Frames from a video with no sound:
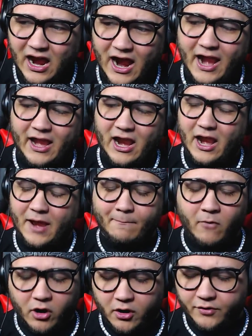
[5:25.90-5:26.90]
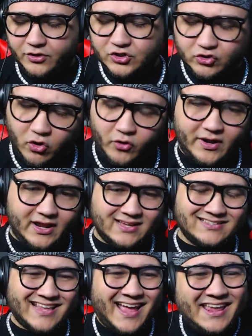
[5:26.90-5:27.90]
All right. Moral of the story
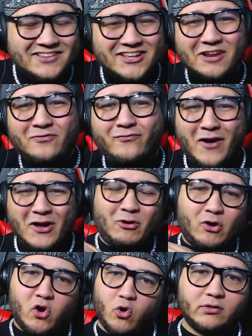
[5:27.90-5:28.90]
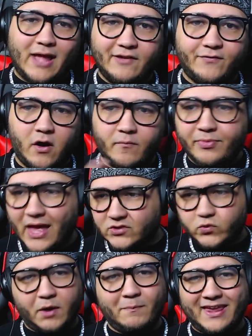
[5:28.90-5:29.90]
is that he's going to fuck her whole life up.
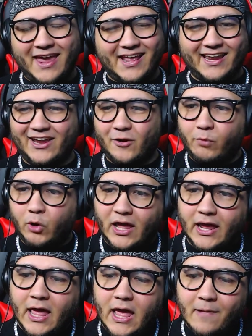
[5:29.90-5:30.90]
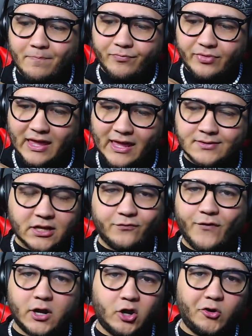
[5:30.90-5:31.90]
That's what I'm getting here, bro. Like, he's going
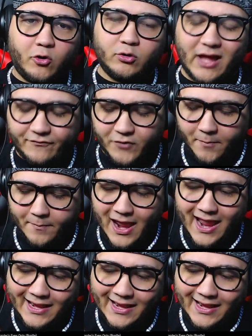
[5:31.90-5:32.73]
to fuck her whole life up.